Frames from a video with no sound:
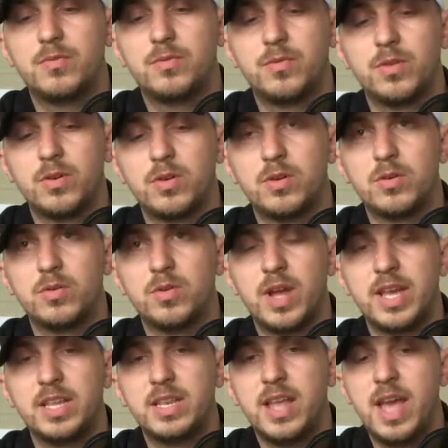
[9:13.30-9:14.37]
for
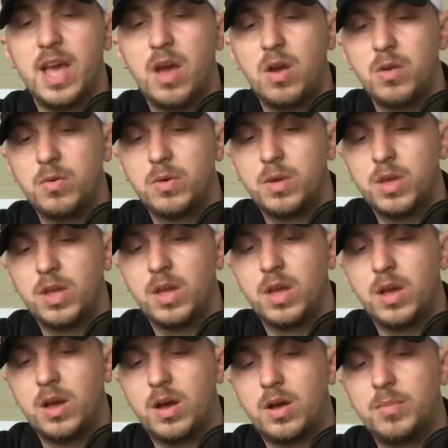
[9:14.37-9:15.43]
right now,
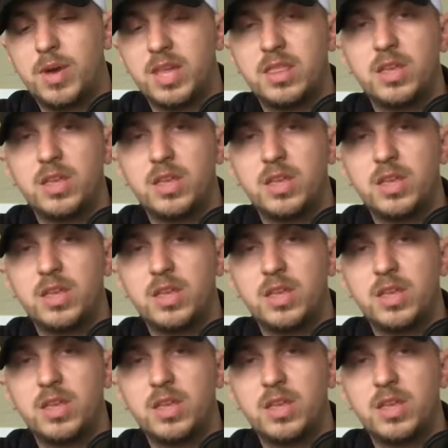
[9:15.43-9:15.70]
I